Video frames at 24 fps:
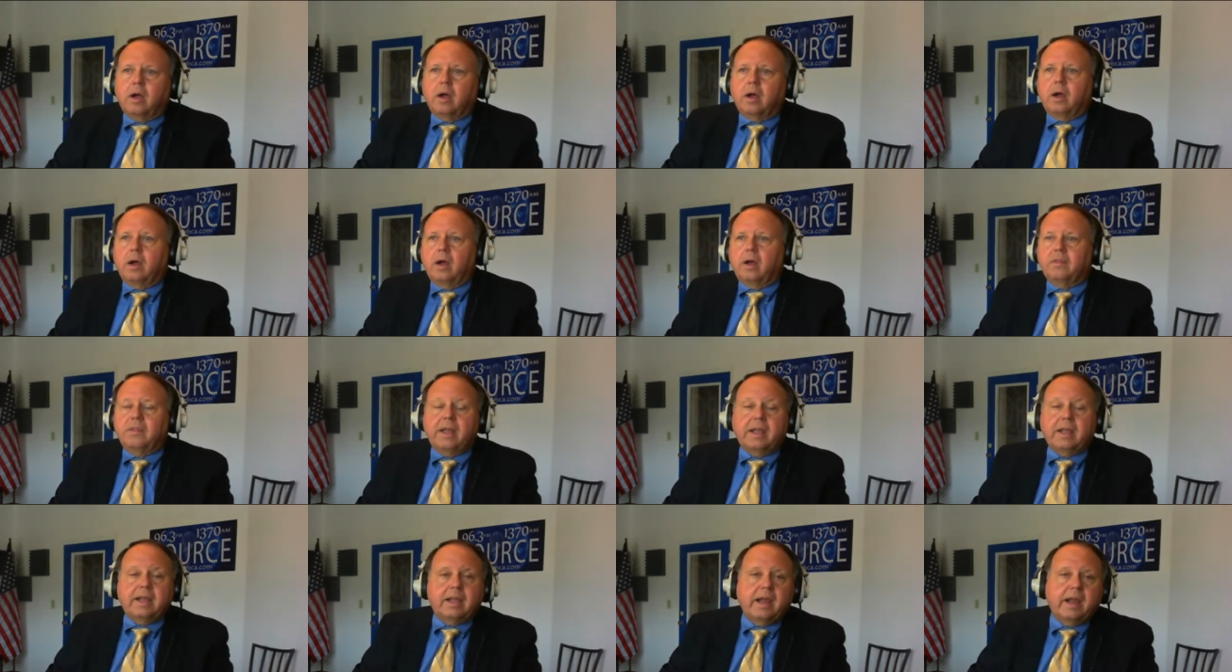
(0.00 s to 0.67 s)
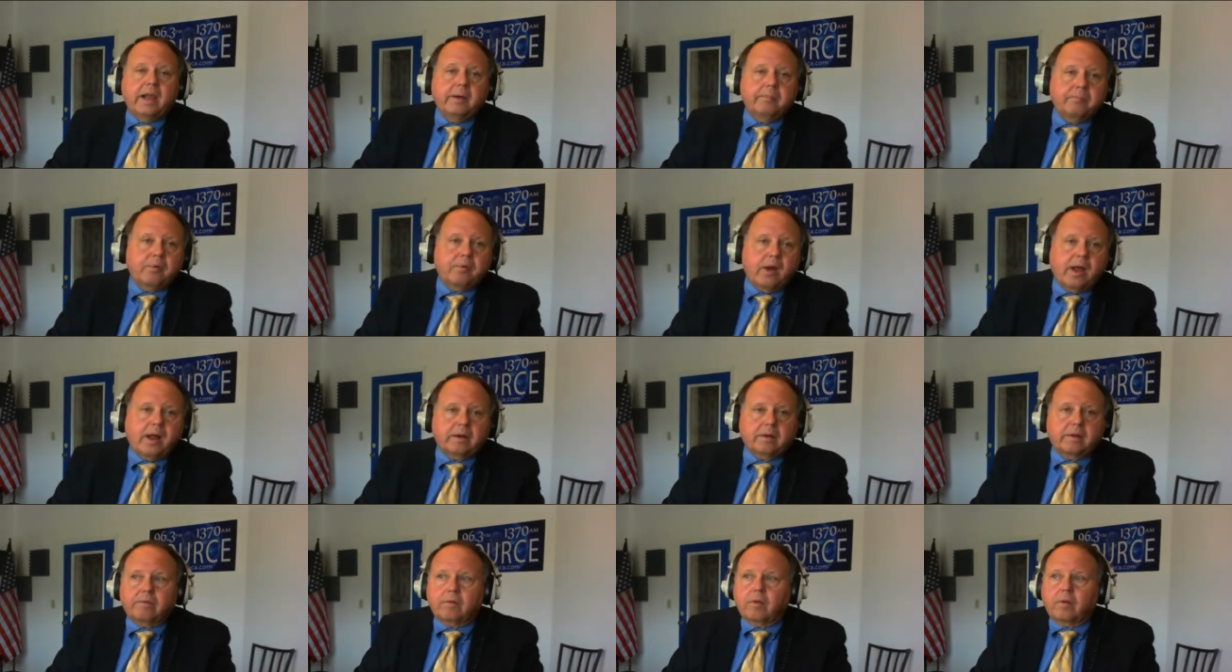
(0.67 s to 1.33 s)
Uh, they can't
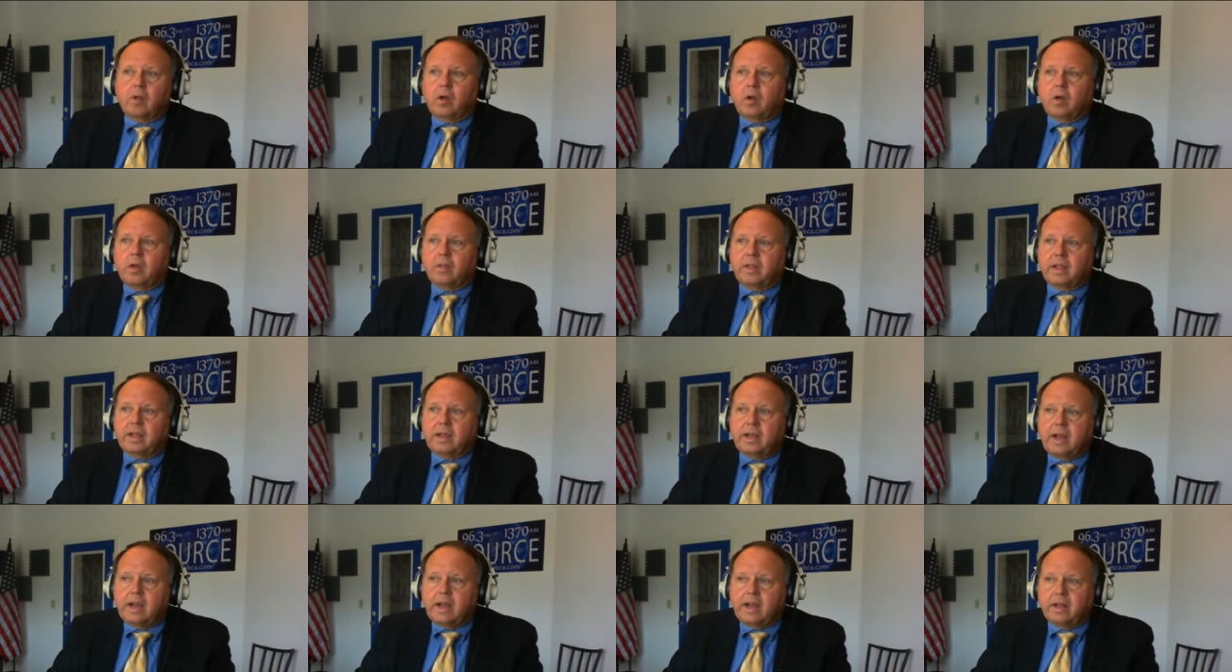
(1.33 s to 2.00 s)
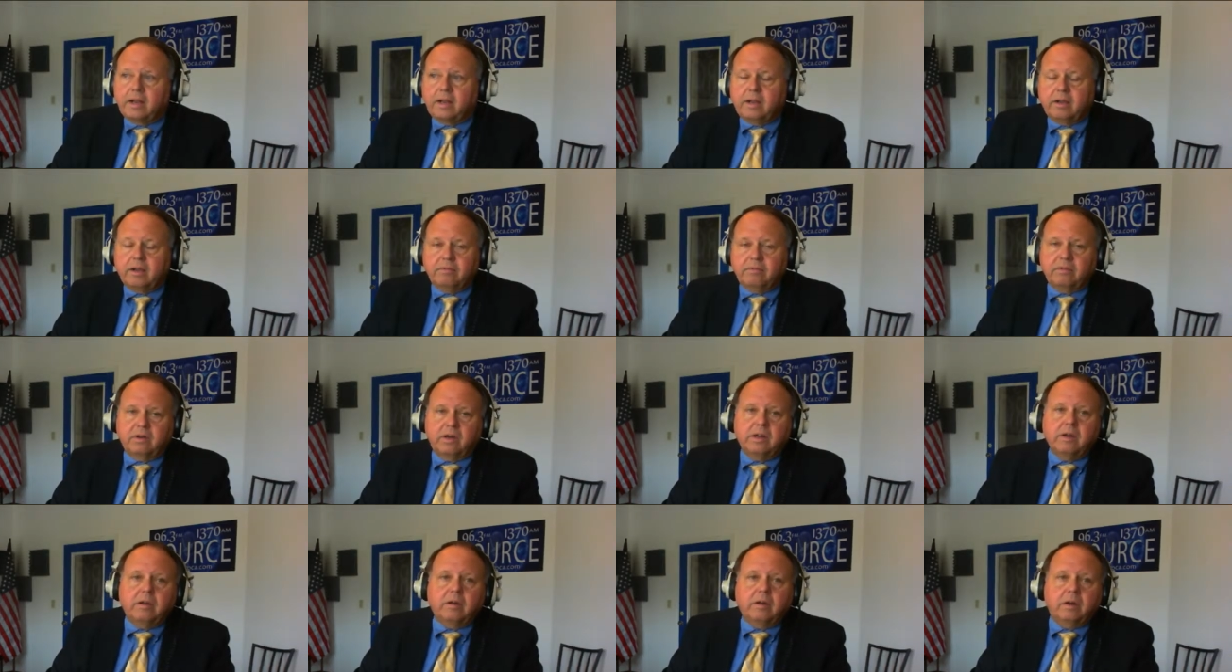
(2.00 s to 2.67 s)
practice law, they can't
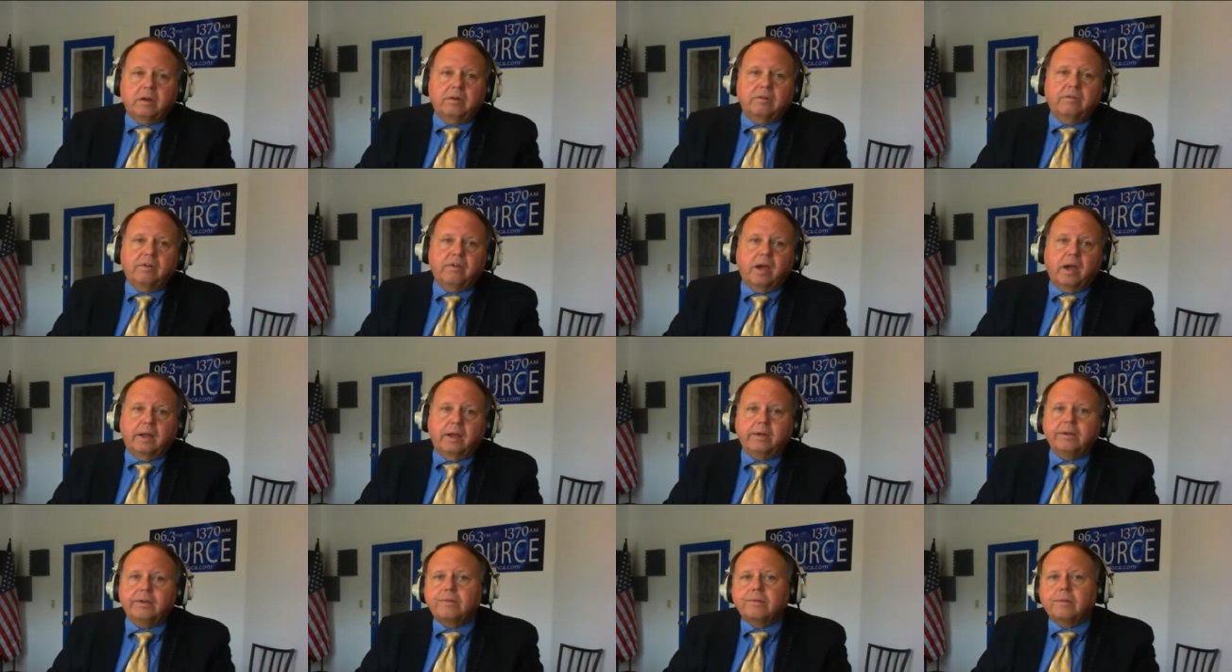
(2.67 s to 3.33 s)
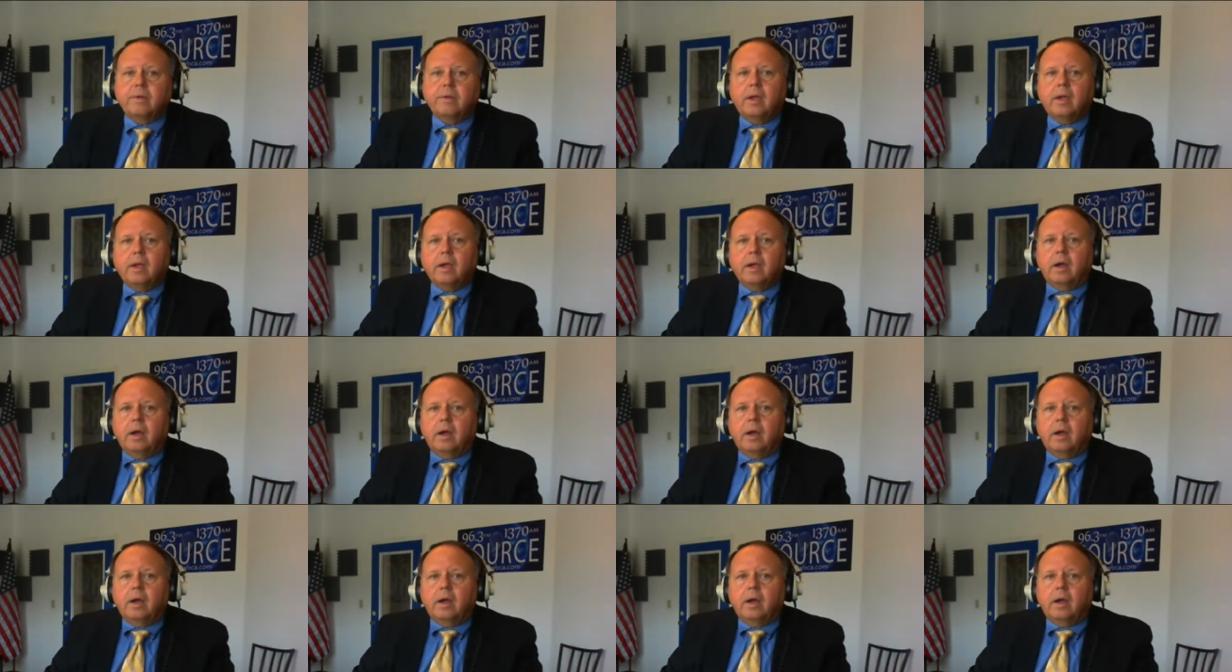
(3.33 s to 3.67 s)
give legal advice,